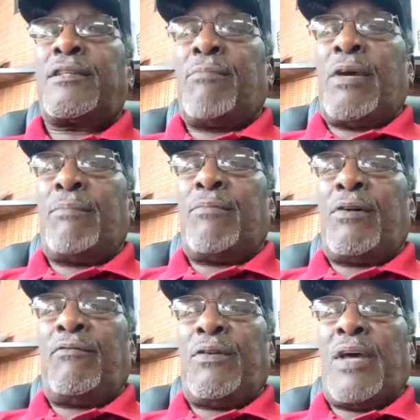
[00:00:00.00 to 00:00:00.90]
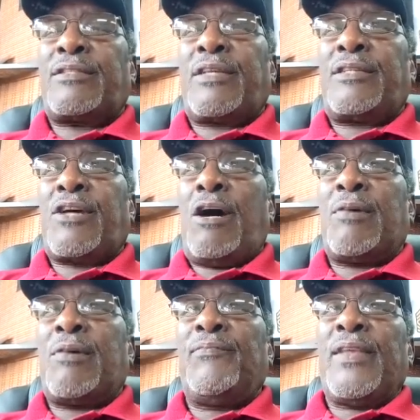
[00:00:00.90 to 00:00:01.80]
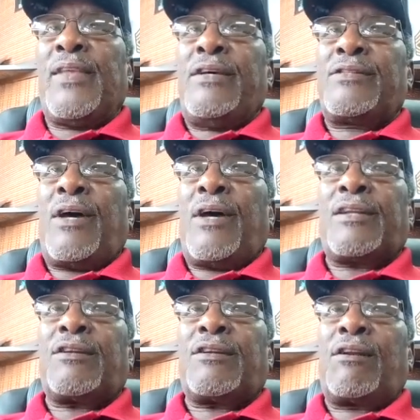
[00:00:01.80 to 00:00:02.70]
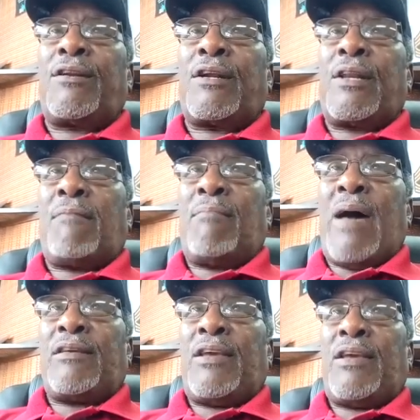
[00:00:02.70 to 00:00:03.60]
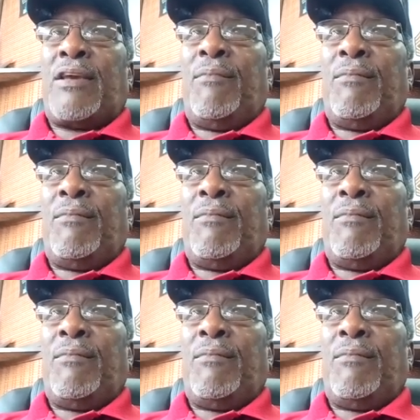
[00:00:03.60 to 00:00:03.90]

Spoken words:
a member of the United States Army. So I got to learn a lot about him.